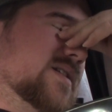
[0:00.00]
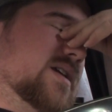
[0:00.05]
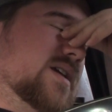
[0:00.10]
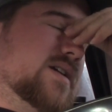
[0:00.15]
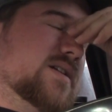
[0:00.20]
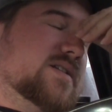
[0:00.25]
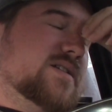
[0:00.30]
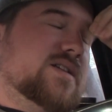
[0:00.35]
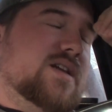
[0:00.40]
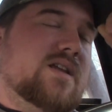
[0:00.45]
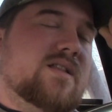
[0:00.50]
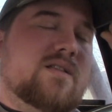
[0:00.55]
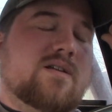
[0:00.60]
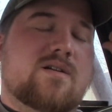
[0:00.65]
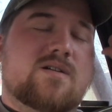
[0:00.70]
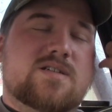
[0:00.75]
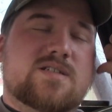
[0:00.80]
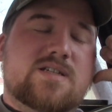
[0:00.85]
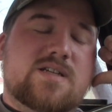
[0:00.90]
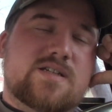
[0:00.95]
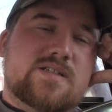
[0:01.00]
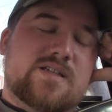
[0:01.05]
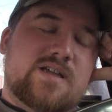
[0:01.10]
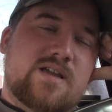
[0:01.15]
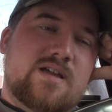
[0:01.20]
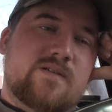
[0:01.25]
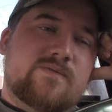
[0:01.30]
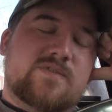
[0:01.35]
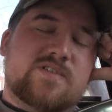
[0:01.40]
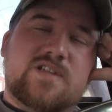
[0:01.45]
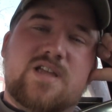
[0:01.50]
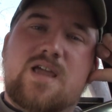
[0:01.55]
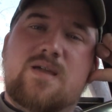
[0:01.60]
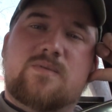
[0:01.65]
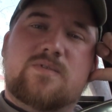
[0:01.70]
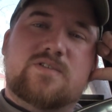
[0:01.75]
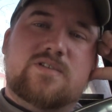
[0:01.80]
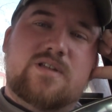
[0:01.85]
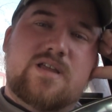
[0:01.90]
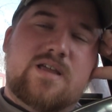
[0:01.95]
I think it's 1036F, same
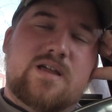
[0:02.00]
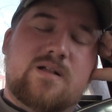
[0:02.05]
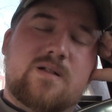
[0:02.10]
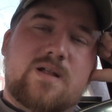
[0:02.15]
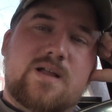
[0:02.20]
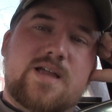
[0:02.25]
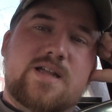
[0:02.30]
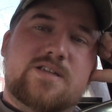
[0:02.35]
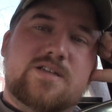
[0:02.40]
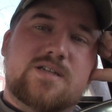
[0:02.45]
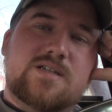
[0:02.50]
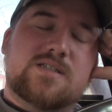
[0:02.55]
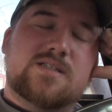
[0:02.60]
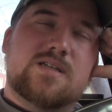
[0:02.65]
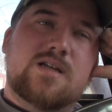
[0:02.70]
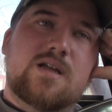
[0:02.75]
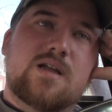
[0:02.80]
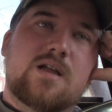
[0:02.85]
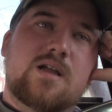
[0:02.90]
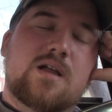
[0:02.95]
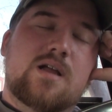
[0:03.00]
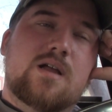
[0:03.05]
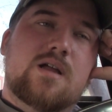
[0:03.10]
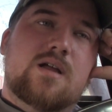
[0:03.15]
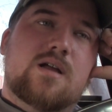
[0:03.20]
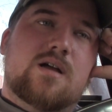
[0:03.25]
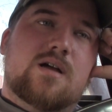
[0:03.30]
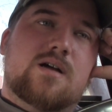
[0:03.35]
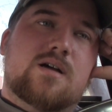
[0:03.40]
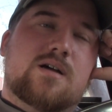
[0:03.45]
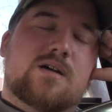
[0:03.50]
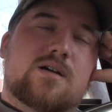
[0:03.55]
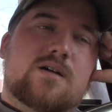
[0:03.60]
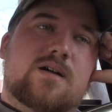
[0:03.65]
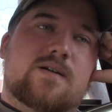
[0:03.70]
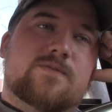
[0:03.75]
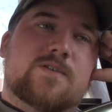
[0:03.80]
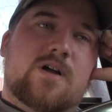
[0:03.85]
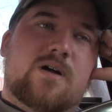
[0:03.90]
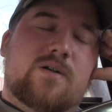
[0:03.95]
as DLH's.
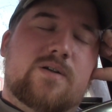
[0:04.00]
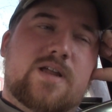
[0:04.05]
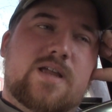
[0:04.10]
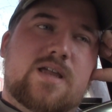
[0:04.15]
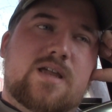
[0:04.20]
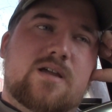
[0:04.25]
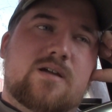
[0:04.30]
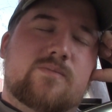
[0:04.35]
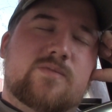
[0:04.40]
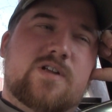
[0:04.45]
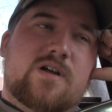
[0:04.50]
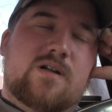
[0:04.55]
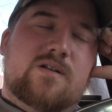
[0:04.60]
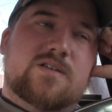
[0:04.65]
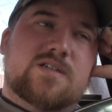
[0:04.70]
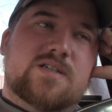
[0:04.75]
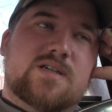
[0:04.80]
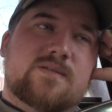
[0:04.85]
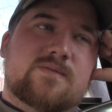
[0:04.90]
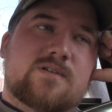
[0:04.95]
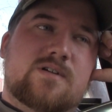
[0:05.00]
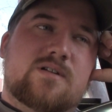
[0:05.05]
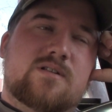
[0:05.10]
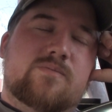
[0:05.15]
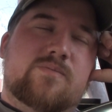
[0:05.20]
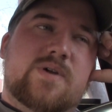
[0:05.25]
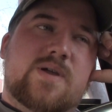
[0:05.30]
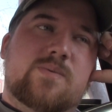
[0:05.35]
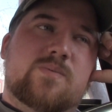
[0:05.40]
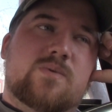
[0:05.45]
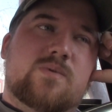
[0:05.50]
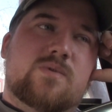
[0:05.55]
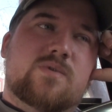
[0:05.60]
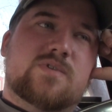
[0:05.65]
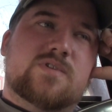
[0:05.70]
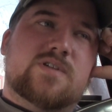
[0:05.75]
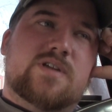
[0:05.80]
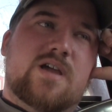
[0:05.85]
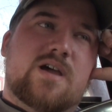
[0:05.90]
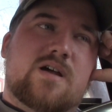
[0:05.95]
Uh, I've taught him, taught several other people
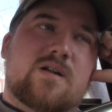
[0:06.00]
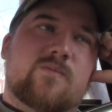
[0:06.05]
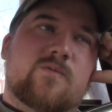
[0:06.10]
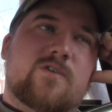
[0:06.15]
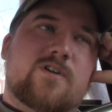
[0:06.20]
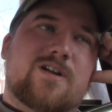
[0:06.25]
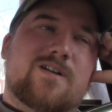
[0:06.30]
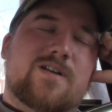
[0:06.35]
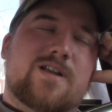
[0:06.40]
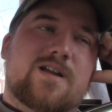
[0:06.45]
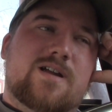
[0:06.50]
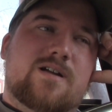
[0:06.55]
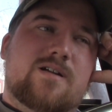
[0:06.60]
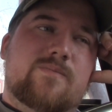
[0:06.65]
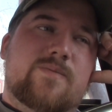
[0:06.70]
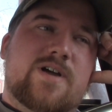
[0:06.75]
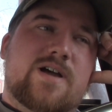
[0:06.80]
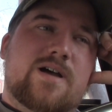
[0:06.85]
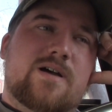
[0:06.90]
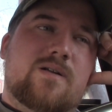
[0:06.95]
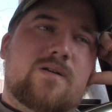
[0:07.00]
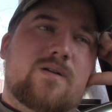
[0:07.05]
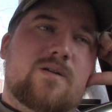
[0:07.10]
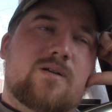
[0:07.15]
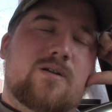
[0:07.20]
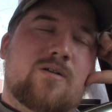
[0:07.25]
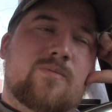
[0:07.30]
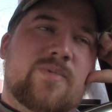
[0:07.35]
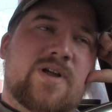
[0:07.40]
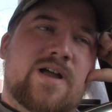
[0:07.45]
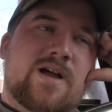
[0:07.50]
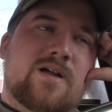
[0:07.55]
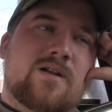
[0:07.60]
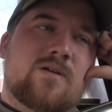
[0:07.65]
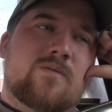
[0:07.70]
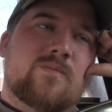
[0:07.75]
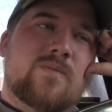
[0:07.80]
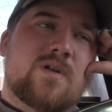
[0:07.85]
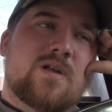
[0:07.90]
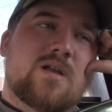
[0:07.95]
that's got them around here about
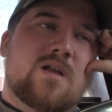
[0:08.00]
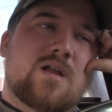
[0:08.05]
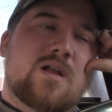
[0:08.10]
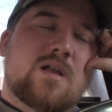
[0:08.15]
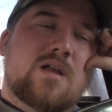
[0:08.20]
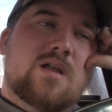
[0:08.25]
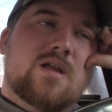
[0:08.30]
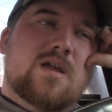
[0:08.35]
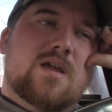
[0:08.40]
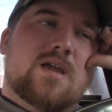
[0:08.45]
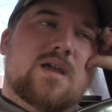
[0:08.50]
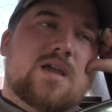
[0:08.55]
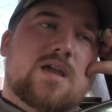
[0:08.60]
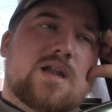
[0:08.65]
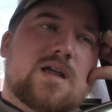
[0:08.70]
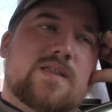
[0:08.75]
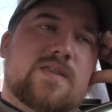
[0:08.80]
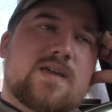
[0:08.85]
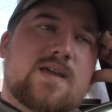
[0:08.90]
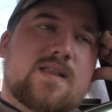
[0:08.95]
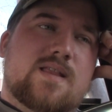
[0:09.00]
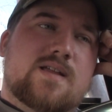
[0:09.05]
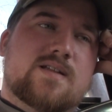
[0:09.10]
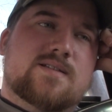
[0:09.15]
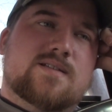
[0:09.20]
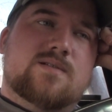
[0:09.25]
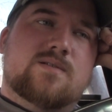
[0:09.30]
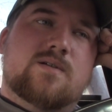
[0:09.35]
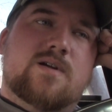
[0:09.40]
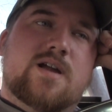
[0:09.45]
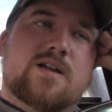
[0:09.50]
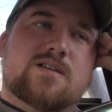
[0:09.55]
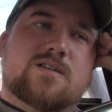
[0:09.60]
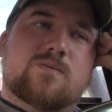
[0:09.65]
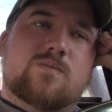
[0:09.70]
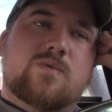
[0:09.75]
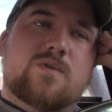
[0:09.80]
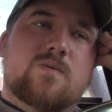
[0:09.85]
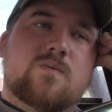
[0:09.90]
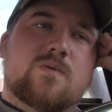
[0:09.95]
about them, and I think that's the
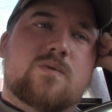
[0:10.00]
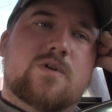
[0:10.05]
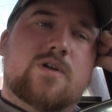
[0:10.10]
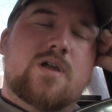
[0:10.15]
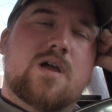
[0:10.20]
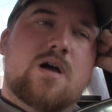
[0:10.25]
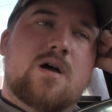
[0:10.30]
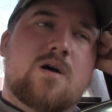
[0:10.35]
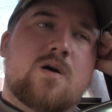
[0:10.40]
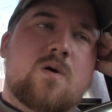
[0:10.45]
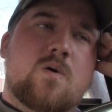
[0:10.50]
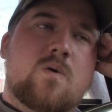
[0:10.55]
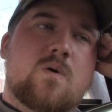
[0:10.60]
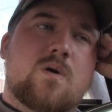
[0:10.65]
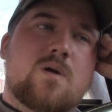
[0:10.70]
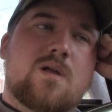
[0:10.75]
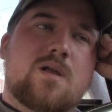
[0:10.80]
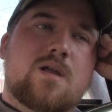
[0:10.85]
direction we want to go.